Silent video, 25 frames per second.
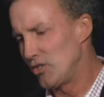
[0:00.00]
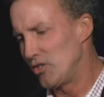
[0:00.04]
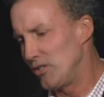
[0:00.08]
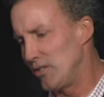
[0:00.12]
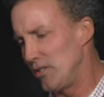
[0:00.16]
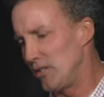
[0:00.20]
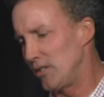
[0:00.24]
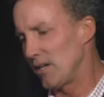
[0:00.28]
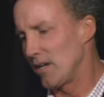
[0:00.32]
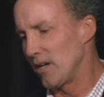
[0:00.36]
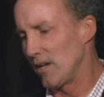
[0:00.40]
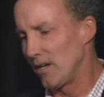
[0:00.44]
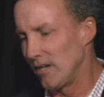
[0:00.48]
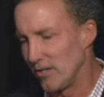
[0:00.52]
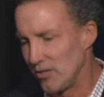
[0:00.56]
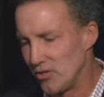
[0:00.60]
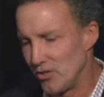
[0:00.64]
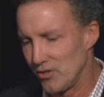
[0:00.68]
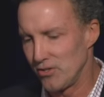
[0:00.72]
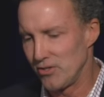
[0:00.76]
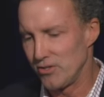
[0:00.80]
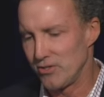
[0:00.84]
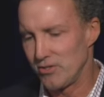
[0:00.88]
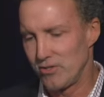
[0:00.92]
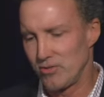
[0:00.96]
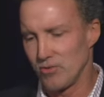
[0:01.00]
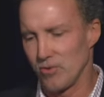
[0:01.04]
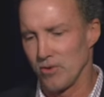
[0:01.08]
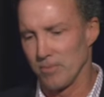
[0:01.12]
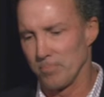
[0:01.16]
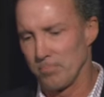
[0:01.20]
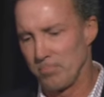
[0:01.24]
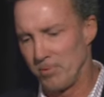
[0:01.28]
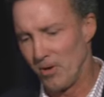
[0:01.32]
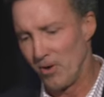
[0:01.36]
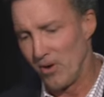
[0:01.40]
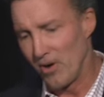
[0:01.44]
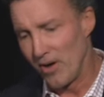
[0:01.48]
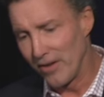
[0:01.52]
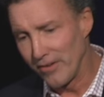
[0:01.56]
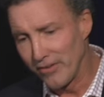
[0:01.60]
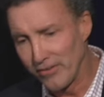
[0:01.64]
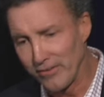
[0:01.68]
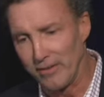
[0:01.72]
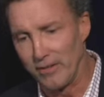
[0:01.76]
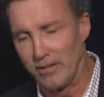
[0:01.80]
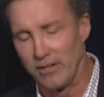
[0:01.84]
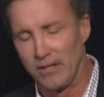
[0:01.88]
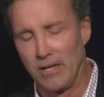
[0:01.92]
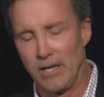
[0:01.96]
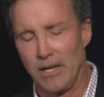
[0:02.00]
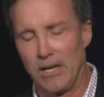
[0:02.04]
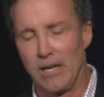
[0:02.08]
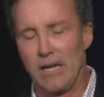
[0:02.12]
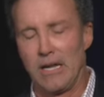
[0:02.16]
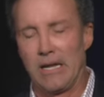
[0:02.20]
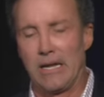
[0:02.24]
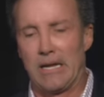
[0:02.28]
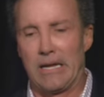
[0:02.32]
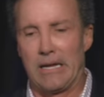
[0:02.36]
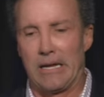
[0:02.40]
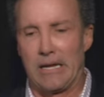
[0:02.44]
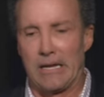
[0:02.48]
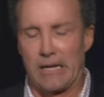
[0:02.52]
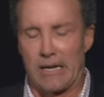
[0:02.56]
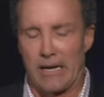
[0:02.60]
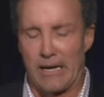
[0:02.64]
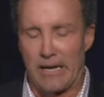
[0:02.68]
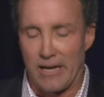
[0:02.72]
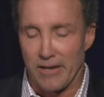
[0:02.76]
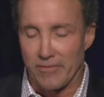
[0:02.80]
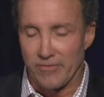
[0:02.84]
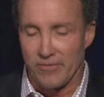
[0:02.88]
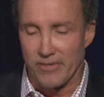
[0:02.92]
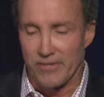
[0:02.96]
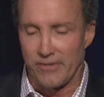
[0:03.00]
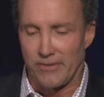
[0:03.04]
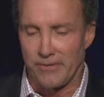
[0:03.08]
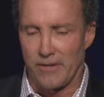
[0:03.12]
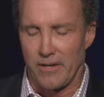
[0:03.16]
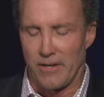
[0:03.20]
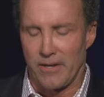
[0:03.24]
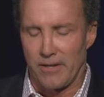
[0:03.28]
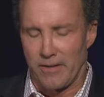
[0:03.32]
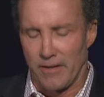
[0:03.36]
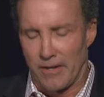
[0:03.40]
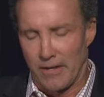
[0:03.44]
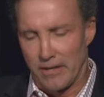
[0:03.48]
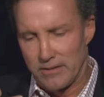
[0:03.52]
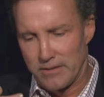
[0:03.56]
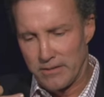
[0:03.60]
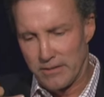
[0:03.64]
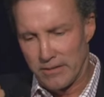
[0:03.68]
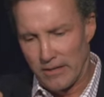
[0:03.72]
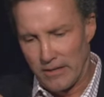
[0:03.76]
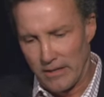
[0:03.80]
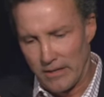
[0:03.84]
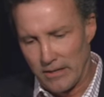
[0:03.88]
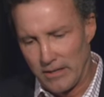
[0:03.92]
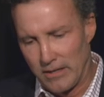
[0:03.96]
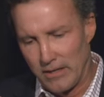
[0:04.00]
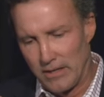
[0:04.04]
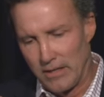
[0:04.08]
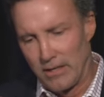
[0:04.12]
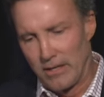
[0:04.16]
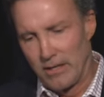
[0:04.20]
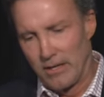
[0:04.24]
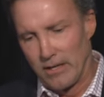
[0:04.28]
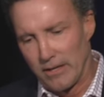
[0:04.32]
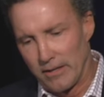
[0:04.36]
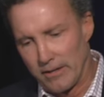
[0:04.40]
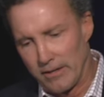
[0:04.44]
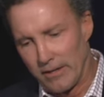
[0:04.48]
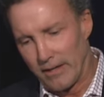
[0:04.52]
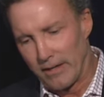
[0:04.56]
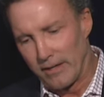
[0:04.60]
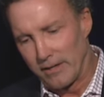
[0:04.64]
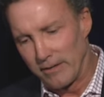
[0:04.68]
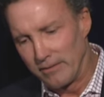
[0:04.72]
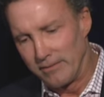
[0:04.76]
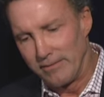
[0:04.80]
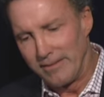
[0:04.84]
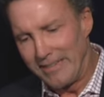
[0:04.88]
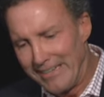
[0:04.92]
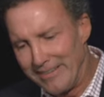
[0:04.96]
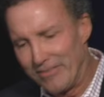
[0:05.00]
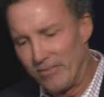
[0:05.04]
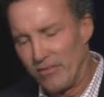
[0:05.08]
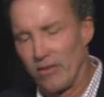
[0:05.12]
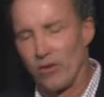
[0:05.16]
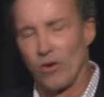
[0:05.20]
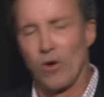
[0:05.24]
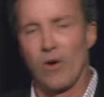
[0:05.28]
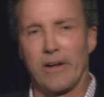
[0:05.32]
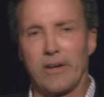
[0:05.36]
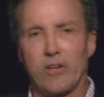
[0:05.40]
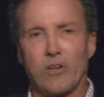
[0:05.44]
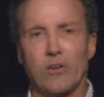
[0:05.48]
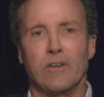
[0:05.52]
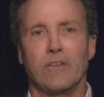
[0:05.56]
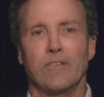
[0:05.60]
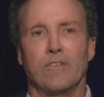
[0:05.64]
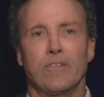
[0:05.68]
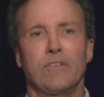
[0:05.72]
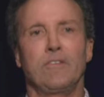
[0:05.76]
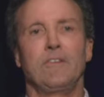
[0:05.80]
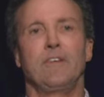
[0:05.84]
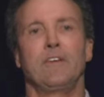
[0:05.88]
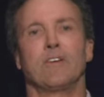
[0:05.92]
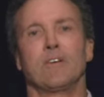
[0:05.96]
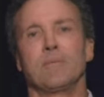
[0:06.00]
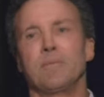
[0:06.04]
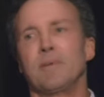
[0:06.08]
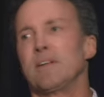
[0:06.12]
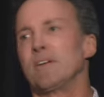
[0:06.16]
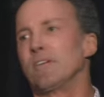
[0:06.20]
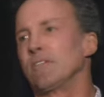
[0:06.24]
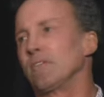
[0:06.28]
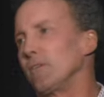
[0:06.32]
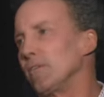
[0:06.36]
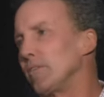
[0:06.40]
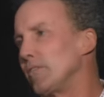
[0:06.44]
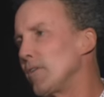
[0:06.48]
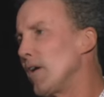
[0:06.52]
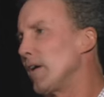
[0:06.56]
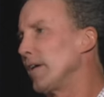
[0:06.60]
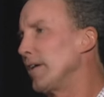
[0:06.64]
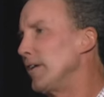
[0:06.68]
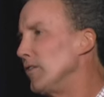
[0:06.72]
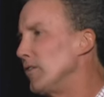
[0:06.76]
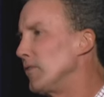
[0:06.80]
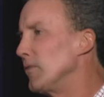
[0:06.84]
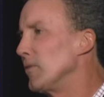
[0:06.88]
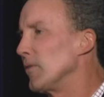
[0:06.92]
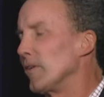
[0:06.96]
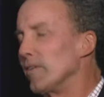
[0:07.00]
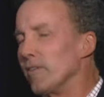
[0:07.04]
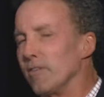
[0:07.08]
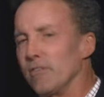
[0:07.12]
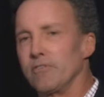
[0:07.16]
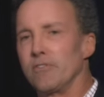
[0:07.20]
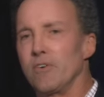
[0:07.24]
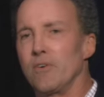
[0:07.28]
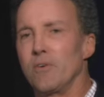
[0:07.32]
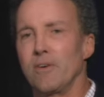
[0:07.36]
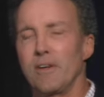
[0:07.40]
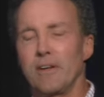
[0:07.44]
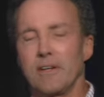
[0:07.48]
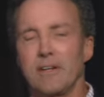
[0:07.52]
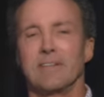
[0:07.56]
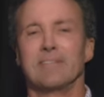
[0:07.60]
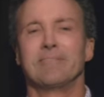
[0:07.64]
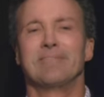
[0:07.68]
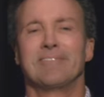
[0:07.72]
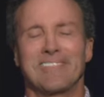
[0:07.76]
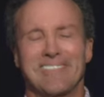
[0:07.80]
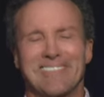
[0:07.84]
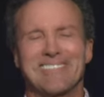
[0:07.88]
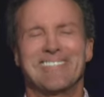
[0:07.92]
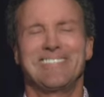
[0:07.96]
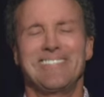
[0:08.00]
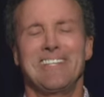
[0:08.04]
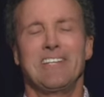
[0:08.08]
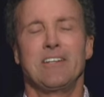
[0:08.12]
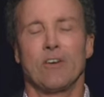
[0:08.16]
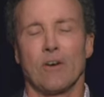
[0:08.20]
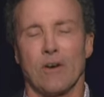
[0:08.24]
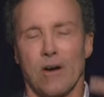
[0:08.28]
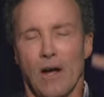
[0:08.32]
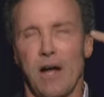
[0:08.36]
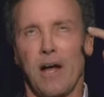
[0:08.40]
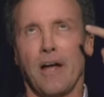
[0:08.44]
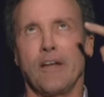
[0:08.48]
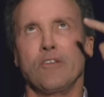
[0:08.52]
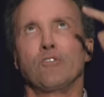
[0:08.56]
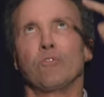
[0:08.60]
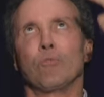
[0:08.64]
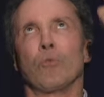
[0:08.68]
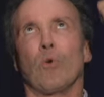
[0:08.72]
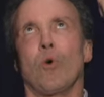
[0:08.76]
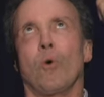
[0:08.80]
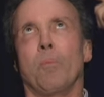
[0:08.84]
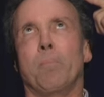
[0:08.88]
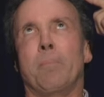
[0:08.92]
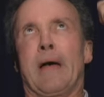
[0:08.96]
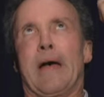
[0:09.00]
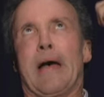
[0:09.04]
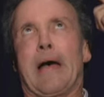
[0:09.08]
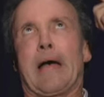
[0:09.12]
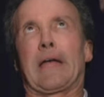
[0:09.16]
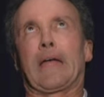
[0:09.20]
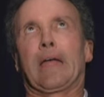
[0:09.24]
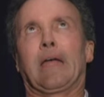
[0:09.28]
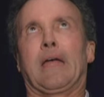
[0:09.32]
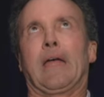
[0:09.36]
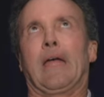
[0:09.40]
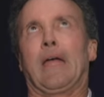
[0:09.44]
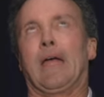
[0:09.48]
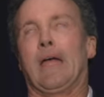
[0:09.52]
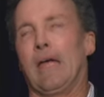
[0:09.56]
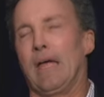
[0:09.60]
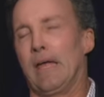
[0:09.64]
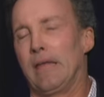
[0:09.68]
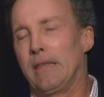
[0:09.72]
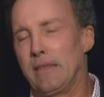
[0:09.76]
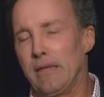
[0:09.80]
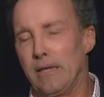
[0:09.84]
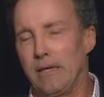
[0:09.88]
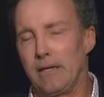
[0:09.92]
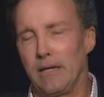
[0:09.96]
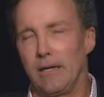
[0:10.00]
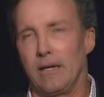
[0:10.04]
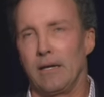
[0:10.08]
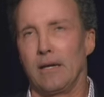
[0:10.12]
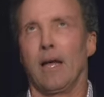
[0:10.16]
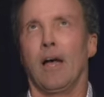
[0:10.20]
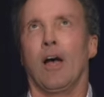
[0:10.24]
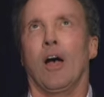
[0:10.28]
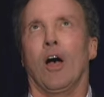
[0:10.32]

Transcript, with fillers: she kind of just sort of paused, and I have to say that that even though I couldn't see her because I was talking to her on the phone, I could see her eyes roll back, thinking,